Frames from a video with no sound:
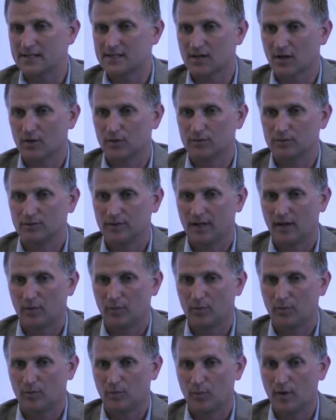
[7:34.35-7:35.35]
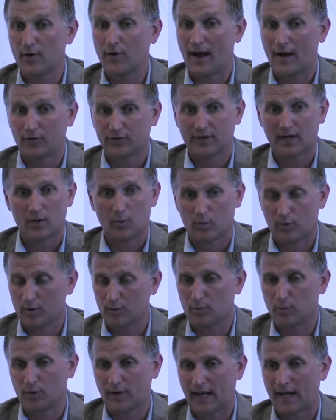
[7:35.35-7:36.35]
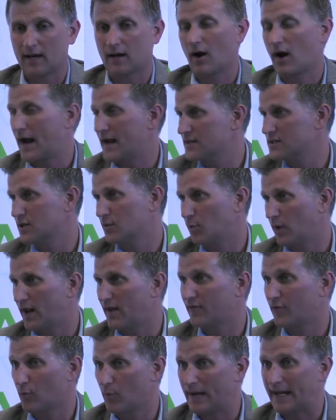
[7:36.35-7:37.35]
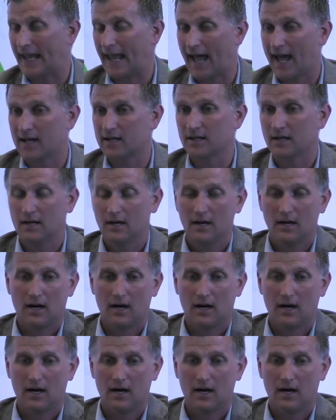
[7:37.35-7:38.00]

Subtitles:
So we're out there, we're getting our hands on whatever we can.